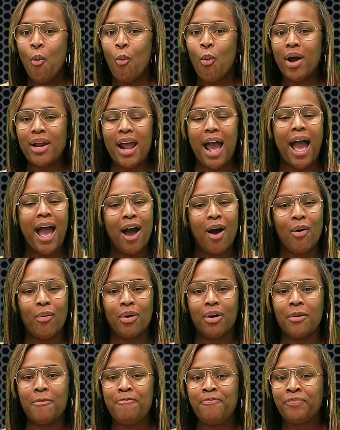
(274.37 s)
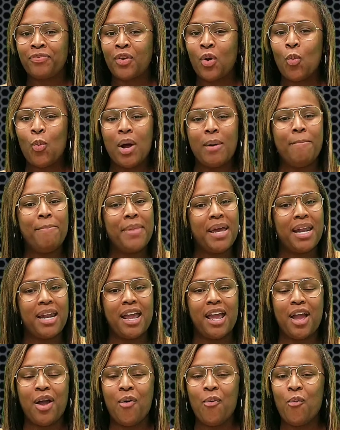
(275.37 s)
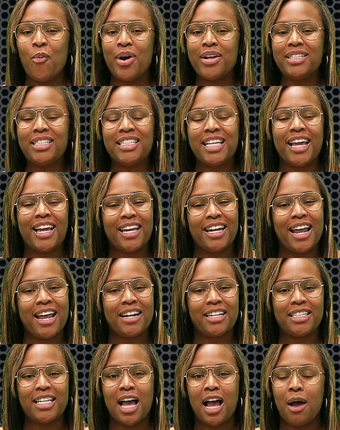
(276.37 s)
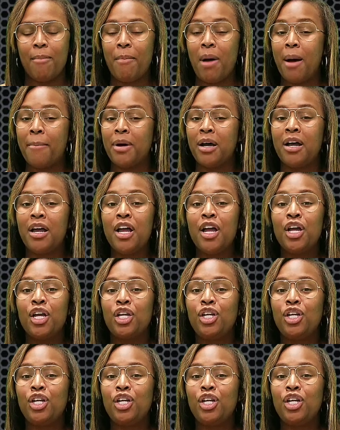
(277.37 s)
1 hour, 1 minute, 1 second at a time, mama.